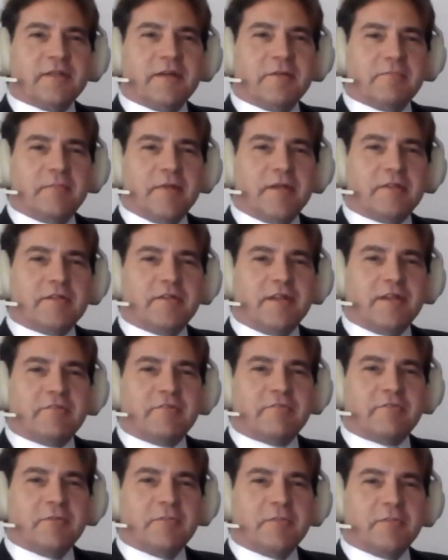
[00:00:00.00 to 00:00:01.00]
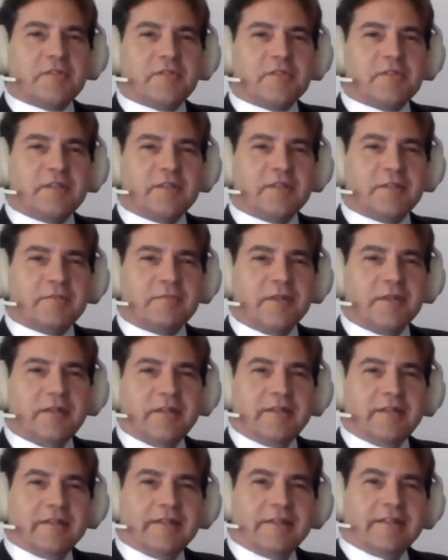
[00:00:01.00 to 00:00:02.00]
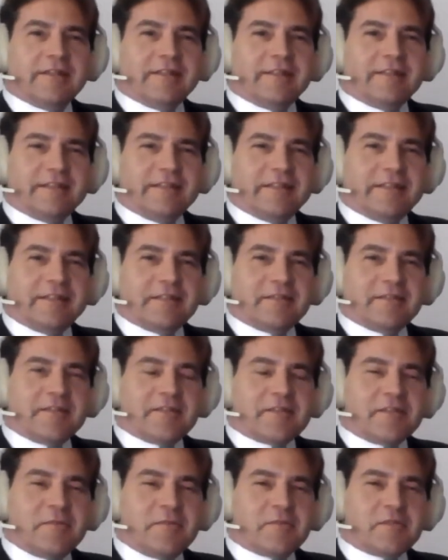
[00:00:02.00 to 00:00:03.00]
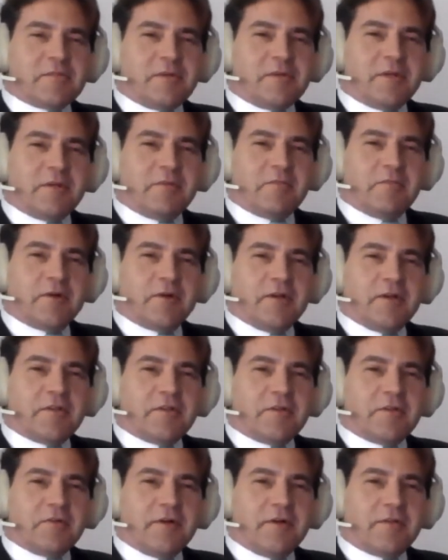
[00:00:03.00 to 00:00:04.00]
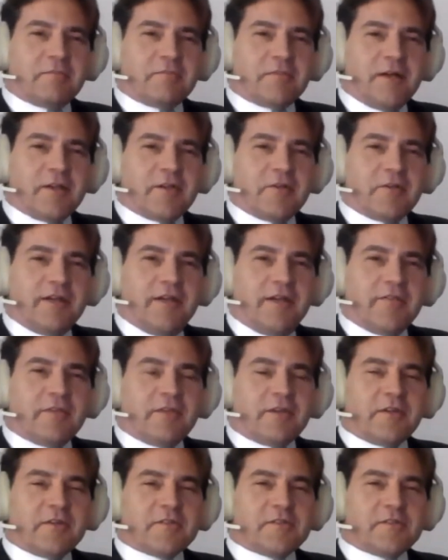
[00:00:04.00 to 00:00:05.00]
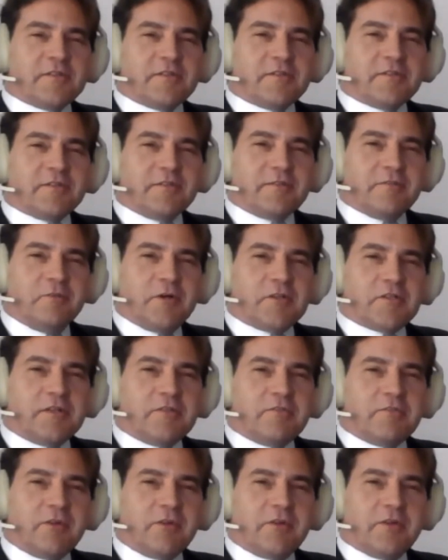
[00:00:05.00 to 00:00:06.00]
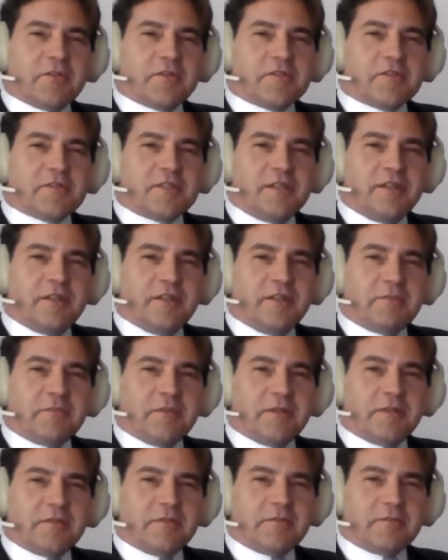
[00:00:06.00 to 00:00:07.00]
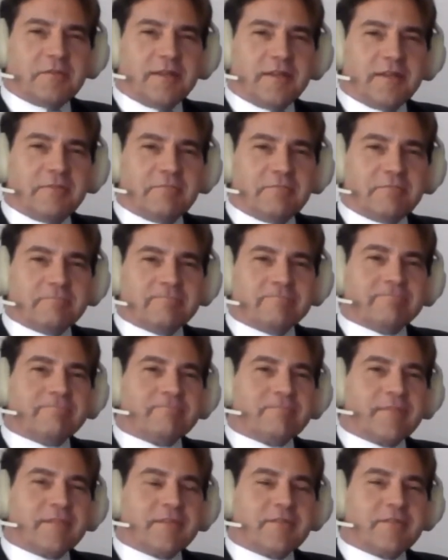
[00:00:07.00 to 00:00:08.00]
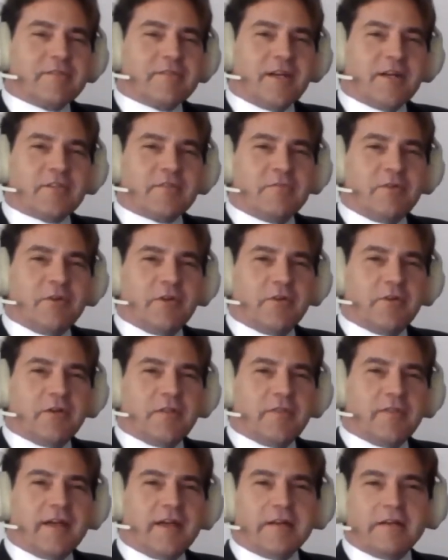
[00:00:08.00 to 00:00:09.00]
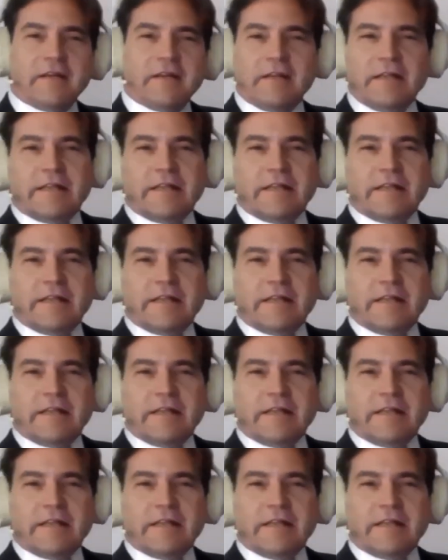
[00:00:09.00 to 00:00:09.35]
MetaNet from us. That seems to be what I do. I create things and watch everyone else steal it, but Zuck's very good at that.